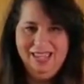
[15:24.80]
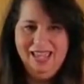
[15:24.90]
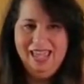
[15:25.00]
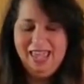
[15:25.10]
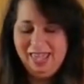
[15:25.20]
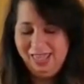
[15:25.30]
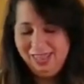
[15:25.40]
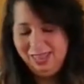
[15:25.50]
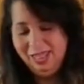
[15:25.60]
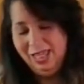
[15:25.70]
And
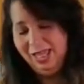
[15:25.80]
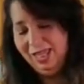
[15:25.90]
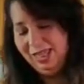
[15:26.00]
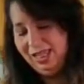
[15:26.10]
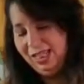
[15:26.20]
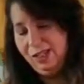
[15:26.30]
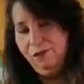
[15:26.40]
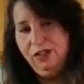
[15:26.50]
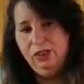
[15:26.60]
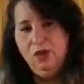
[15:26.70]
this
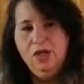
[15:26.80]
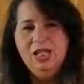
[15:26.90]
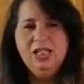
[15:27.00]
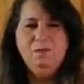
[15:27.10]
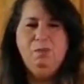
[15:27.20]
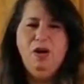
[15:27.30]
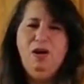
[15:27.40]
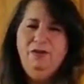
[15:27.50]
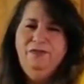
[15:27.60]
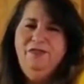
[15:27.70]
sofrito is
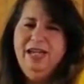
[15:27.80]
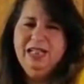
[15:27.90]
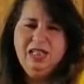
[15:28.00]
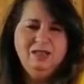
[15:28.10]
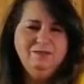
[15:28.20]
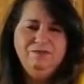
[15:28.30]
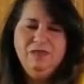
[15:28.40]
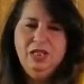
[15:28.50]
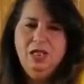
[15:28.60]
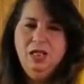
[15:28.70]
perfect
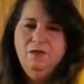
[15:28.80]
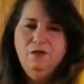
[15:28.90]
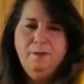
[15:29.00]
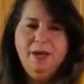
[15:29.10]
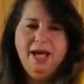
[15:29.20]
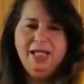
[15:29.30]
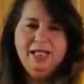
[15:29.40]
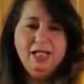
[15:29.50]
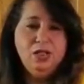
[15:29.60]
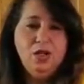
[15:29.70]
for
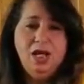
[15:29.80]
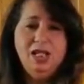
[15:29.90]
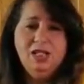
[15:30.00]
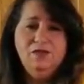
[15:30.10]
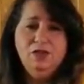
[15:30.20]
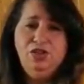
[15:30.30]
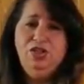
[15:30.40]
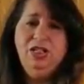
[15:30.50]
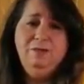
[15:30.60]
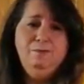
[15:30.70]
pasta sauce, for
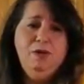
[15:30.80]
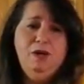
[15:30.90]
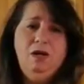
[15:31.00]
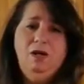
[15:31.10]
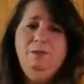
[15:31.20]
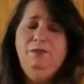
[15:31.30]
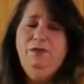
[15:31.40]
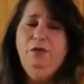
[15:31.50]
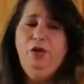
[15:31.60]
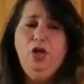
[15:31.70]
chicken parm,
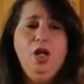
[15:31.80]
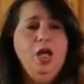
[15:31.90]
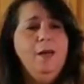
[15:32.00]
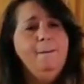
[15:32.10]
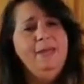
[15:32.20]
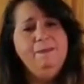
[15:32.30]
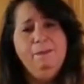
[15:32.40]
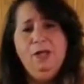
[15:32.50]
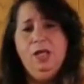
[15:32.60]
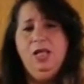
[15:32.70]
for
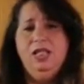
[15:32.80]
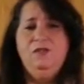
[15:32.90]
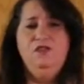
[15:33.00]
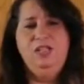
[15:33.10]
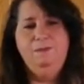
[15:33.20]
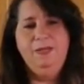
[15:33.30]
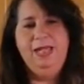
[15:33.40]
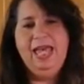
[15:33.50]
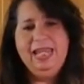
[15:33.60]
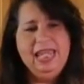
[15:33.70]
meatballs, for
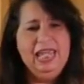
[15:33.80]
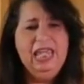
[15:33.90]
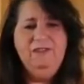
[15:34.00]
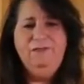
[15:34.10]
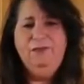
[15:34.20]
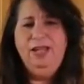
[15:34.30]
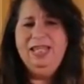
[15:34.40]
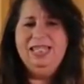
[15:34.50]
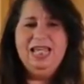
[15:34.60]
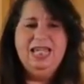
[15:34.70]
spaghetti, for
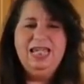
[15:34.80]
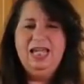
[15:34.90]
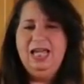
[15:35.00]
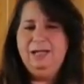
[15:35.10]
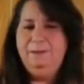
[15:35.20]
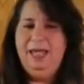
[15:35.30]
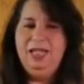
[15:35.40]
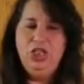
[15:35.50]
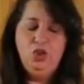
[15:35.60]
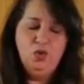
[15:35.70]
lasagna,
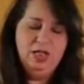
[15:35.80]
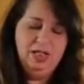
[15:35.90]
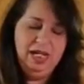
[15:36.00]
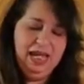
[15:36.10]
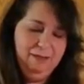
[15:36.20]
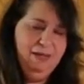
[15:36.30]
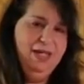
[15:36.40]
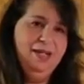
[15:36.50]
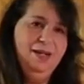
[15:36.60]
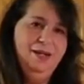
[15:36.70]
eggplant, you name
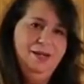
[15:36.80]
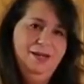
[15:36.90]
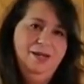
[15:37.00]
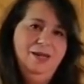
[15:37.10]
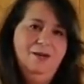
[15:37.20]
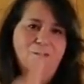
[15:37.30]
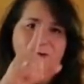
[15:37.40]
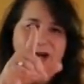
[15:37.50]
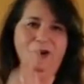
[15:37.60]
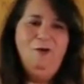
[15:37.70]
it,
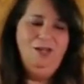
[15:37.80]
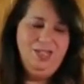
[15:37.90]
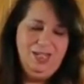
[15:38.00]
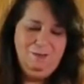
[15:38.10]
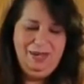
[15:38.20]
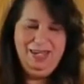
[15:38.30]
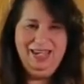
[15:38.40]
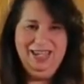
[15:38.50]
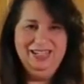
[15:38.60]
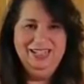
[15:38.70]
we're going to make it.